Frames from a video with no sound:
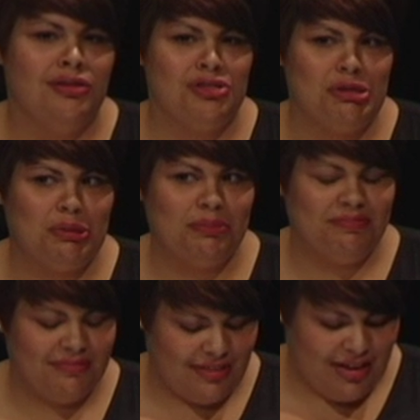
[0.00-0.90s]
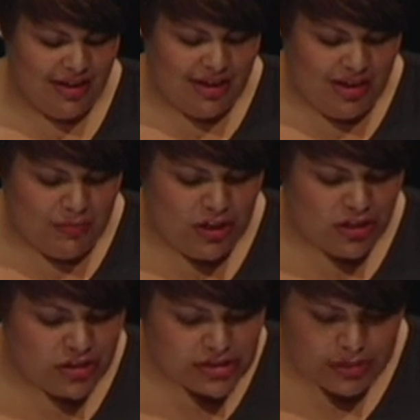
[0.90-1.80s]
Two,
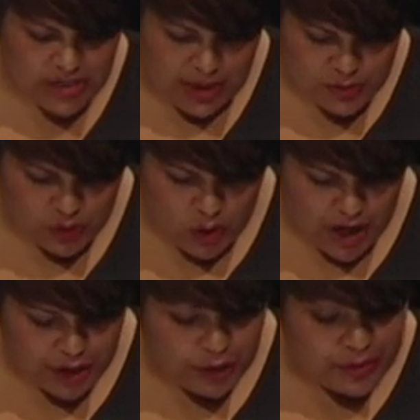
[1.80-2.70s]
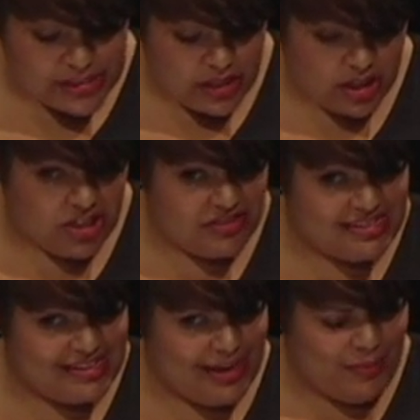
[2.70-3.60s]
Miracles sometimes require you to pretend that you're
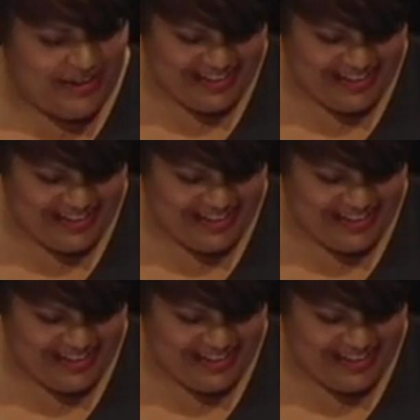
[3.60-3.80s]
asleep